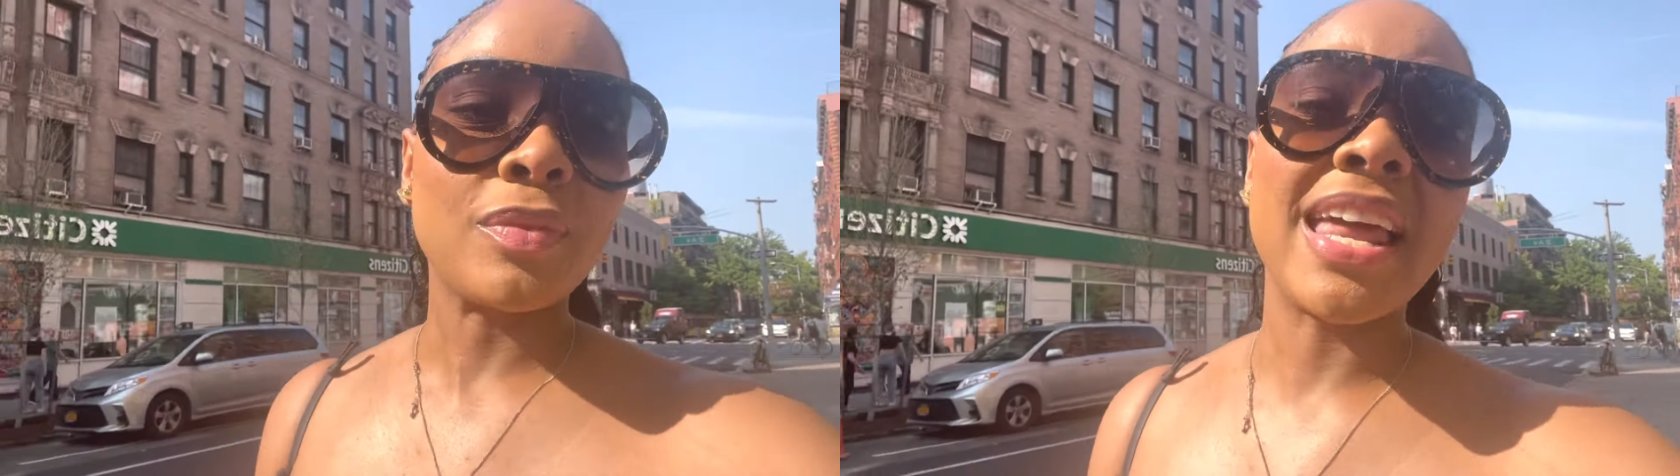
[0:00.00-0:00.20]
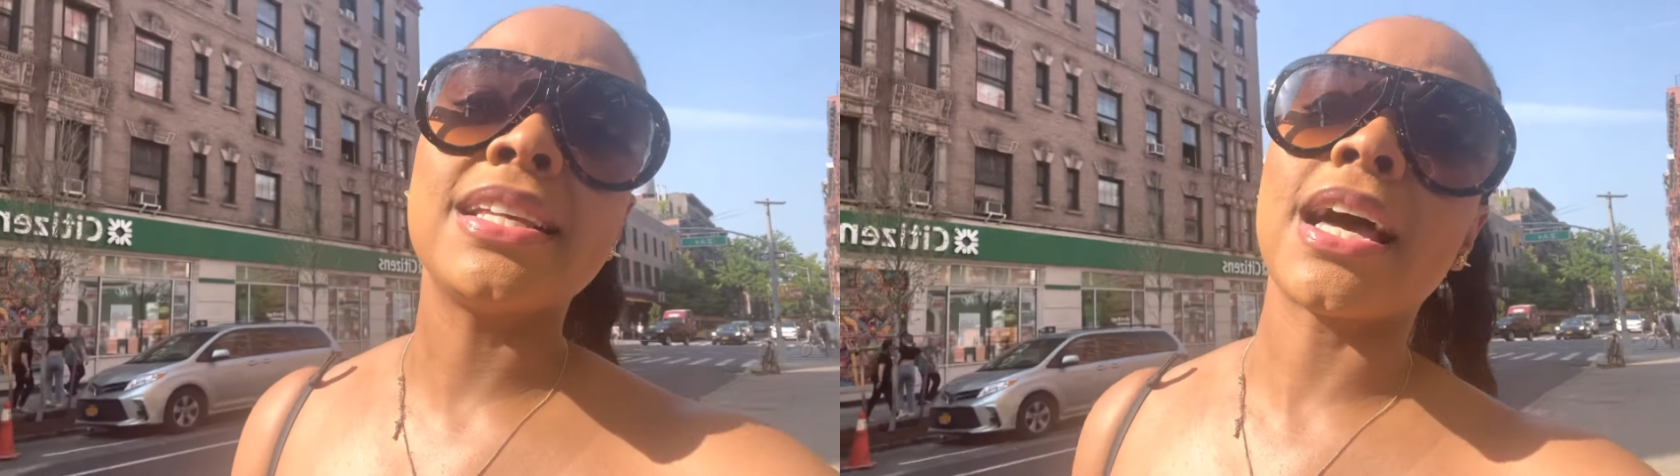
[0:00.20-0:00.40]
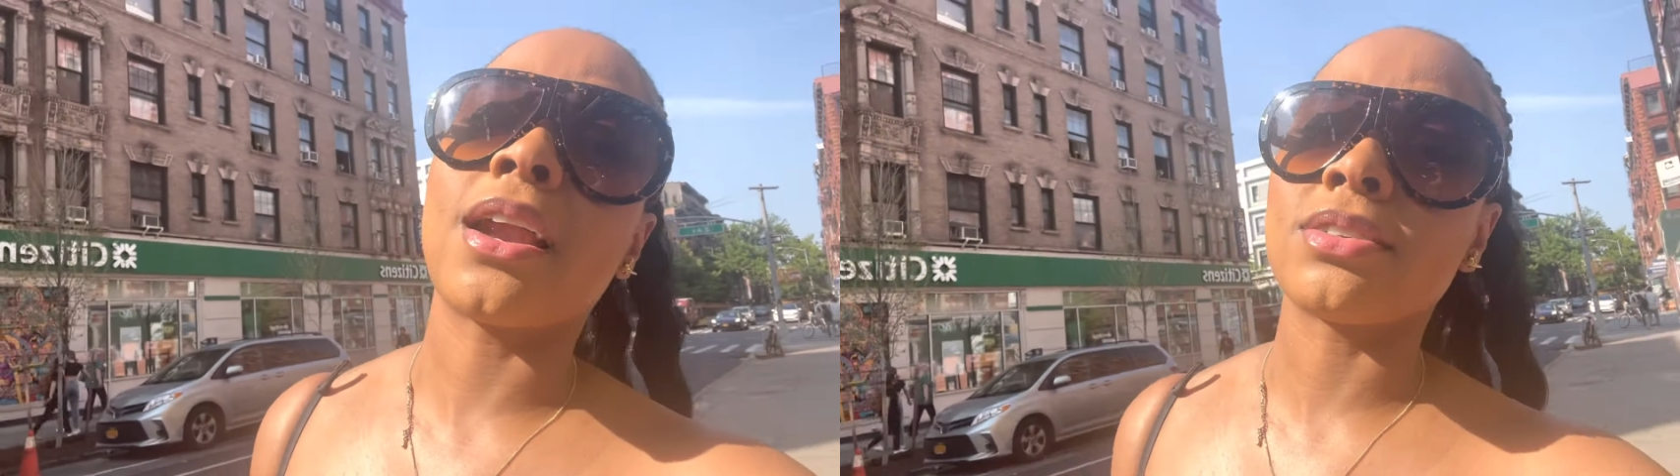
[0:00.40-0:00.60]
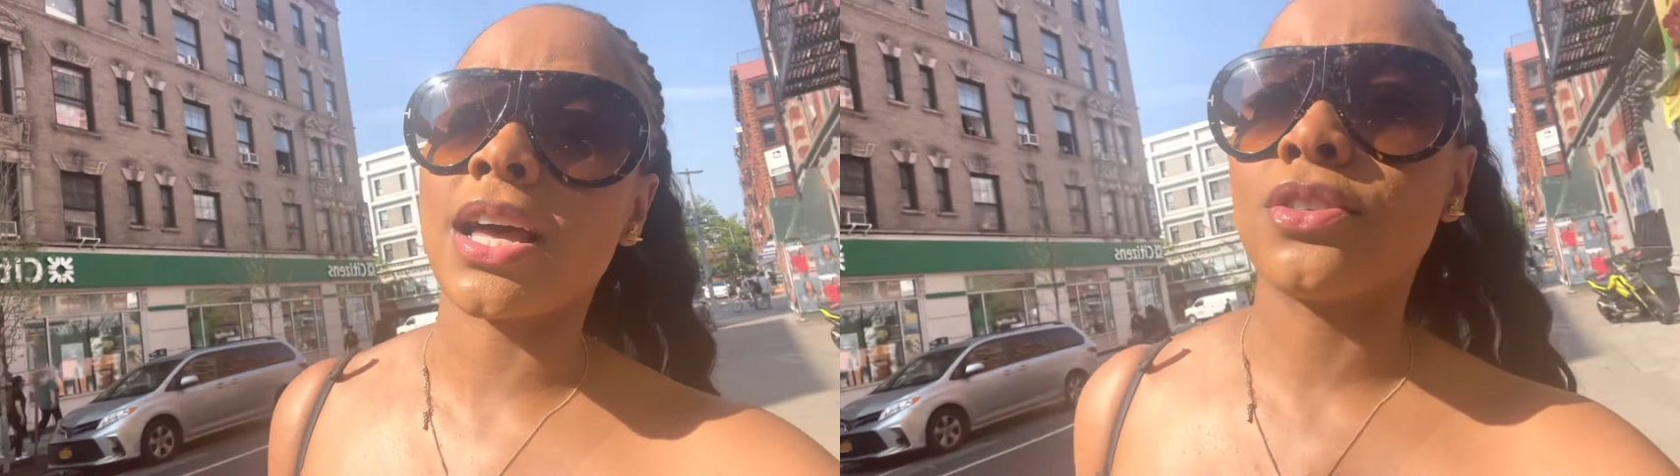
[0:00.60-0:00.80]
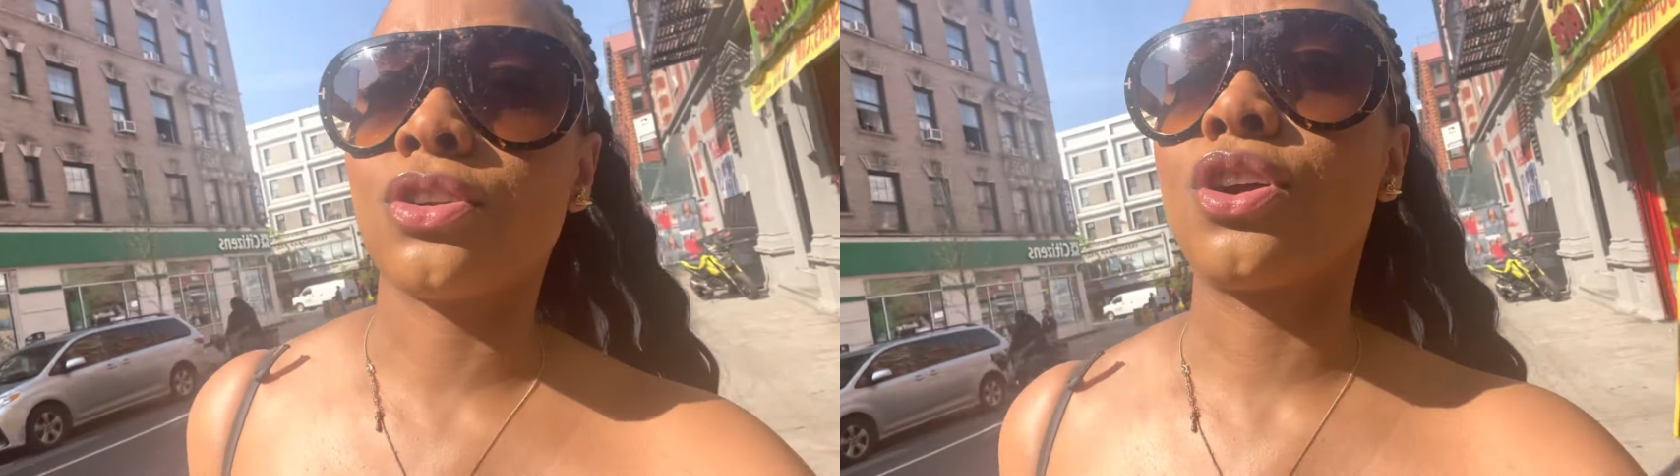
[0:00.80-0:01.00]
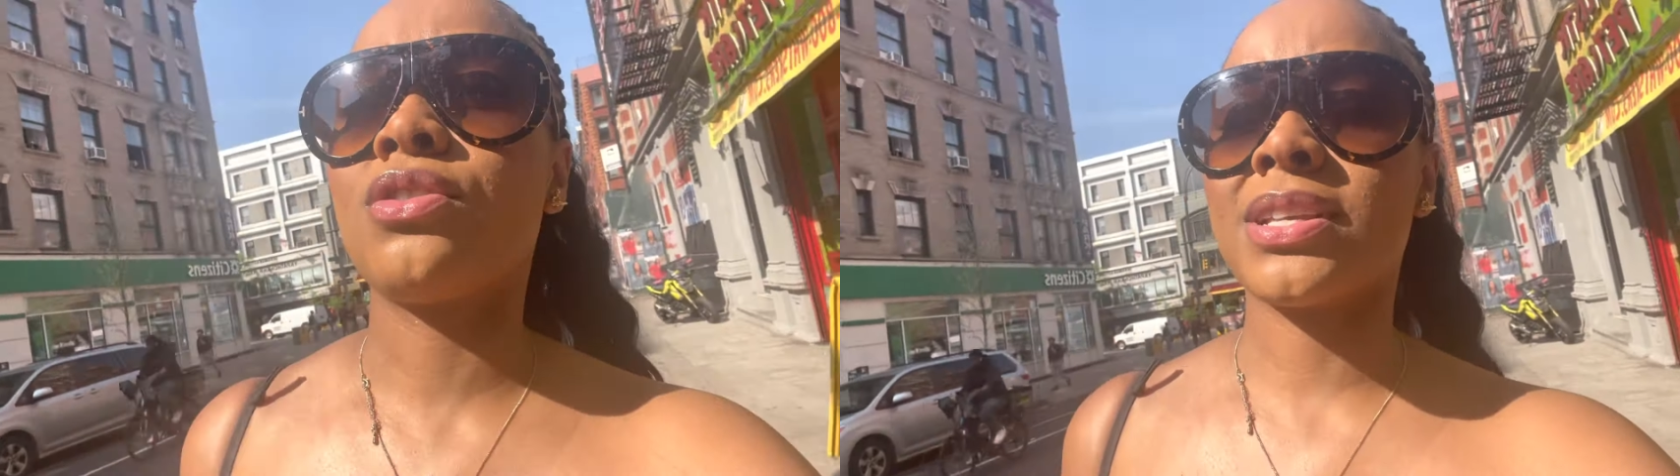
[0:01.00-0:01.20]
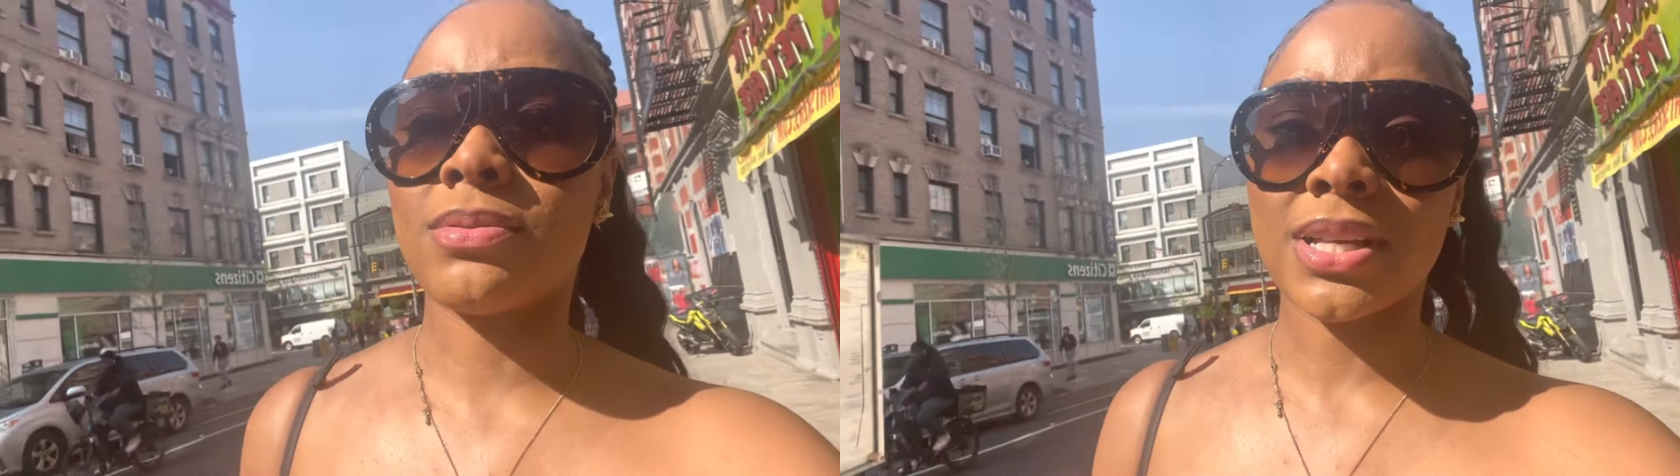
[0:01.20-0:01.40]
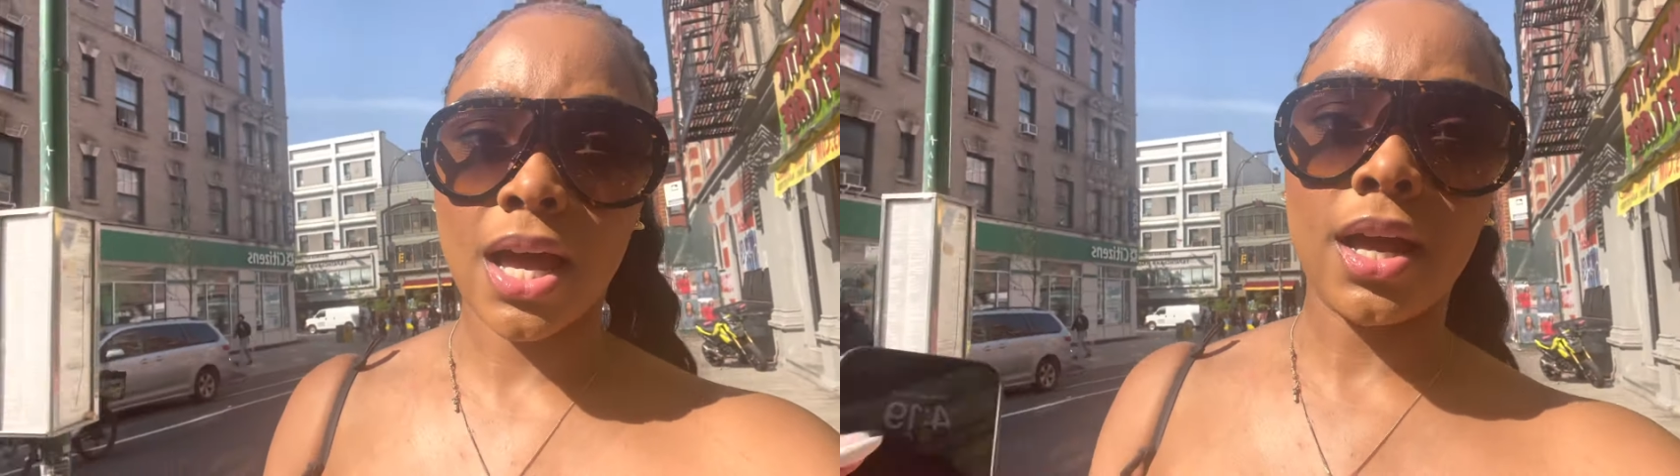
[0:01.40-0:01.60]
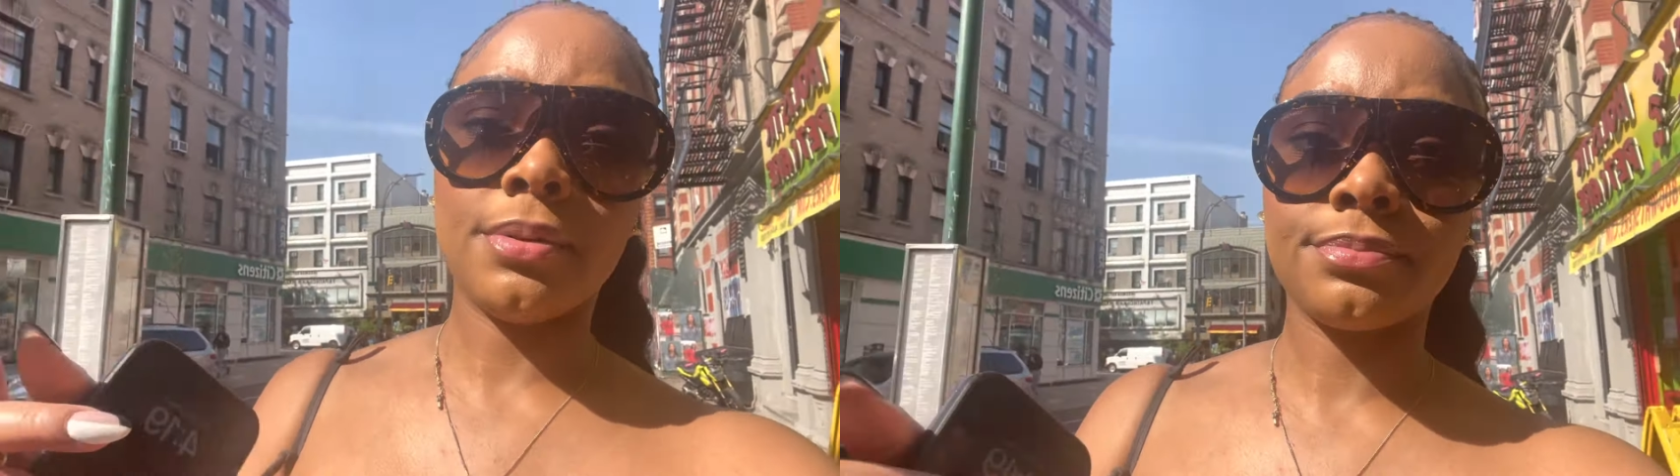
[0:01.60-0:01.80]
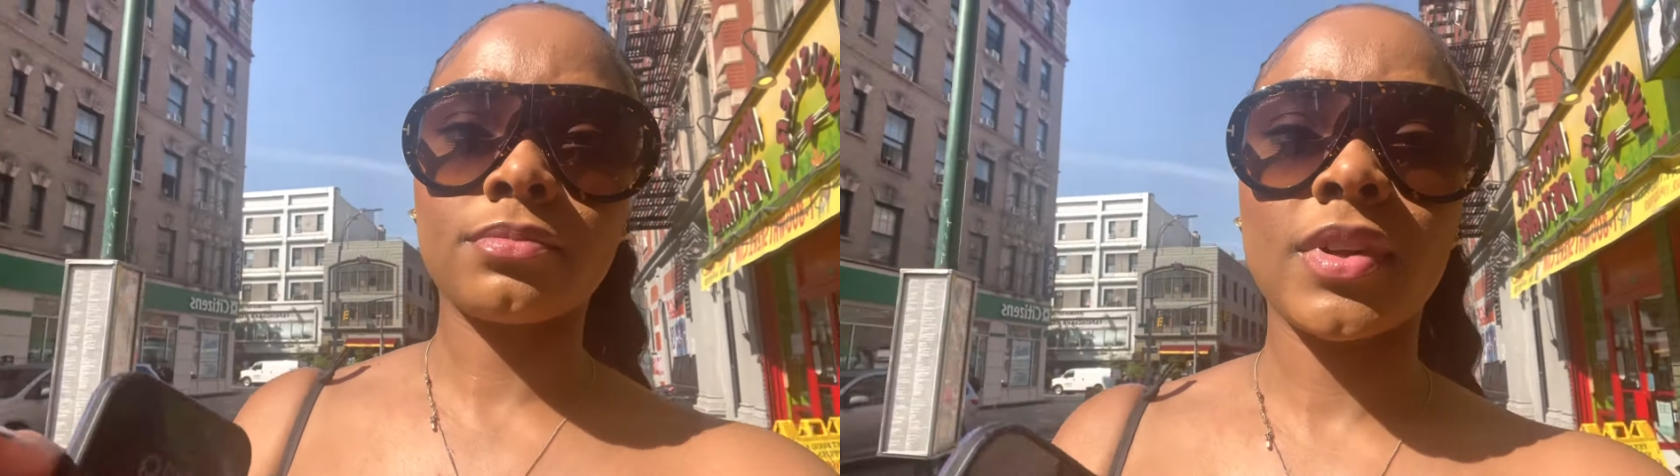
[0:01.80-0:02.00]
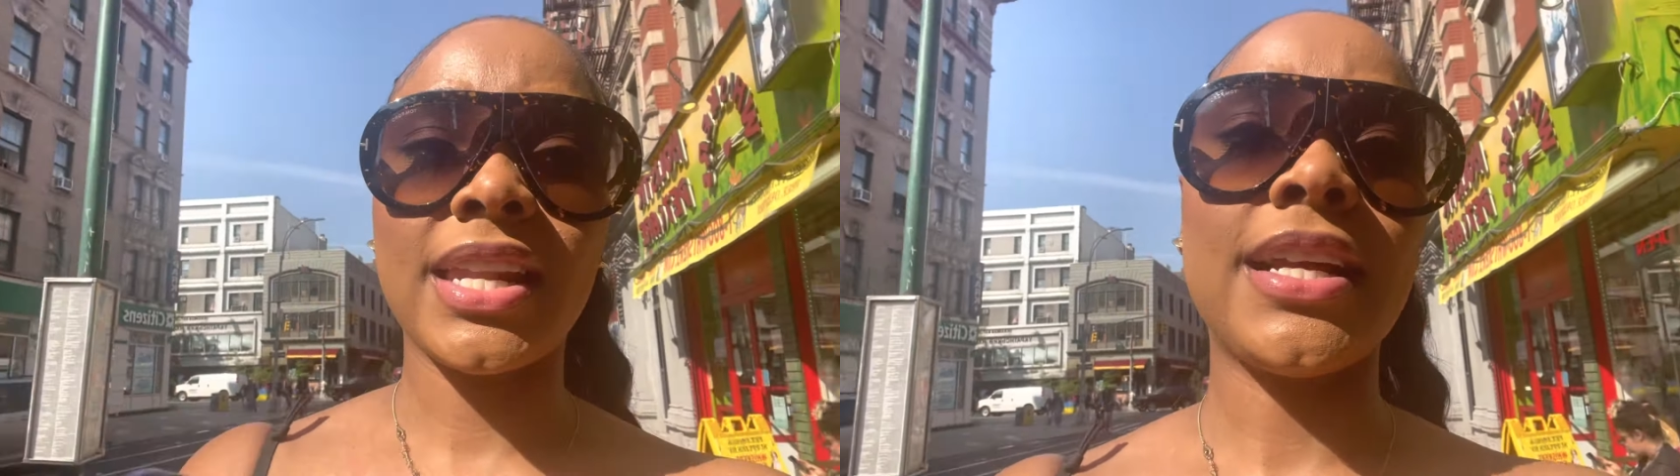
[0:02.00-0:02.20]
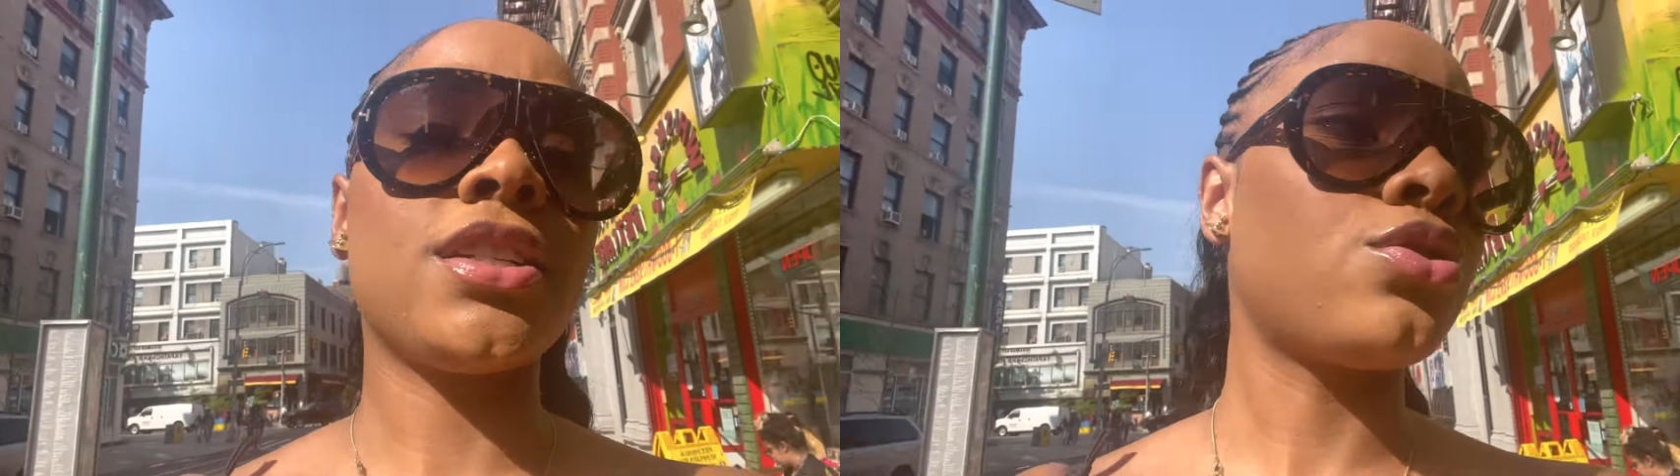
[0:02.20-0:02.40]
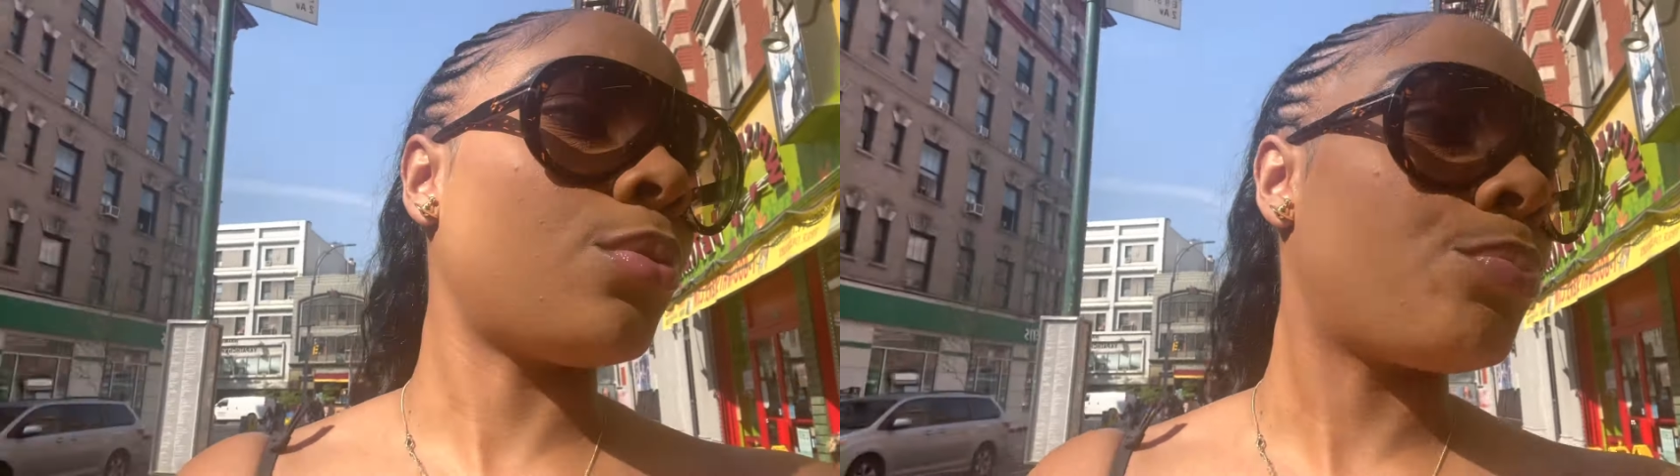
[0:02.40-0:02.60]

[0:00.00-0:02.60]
And it's hot outside, so the girls is outside. And that's just going,